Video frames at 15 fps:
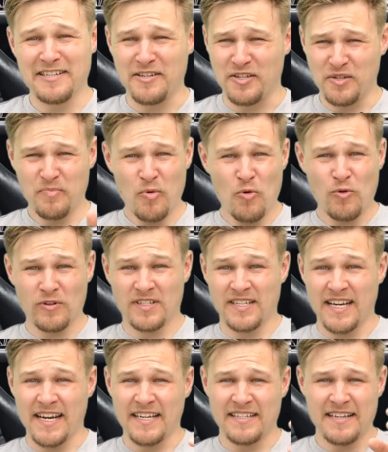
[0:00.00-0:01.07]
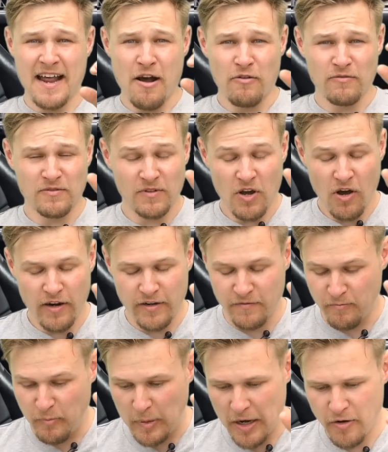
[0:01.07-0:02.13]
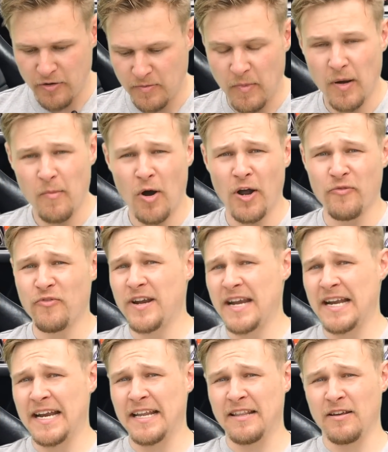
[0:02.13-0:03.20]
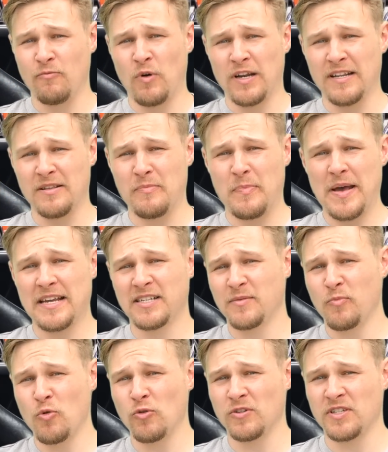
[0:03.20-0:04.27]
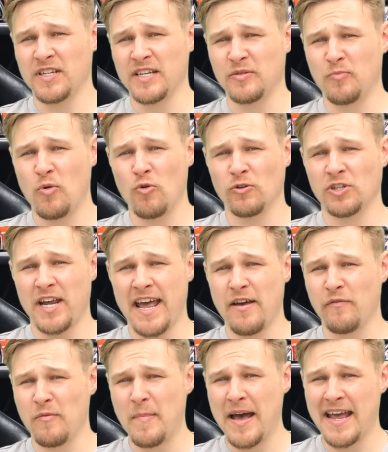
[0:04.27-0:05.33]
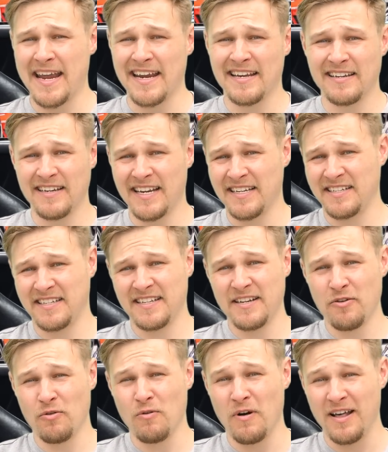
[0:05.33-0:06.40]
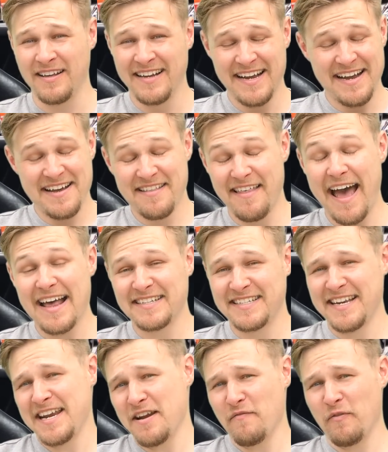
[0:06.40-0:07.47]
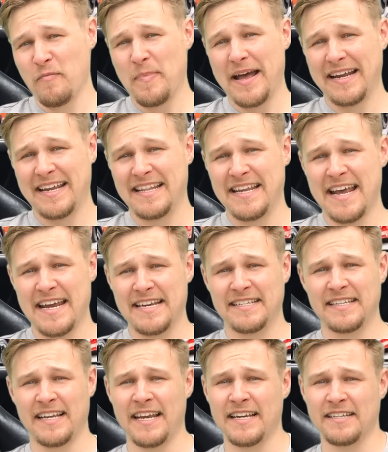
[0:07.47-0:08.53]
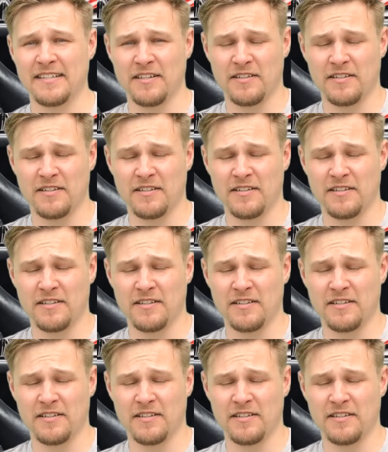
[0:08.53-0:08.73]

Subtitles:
are sport seats. Now, it kind of blows my mind really that one of the best sport seats Porsche ever made is still that seat from back in the 80s.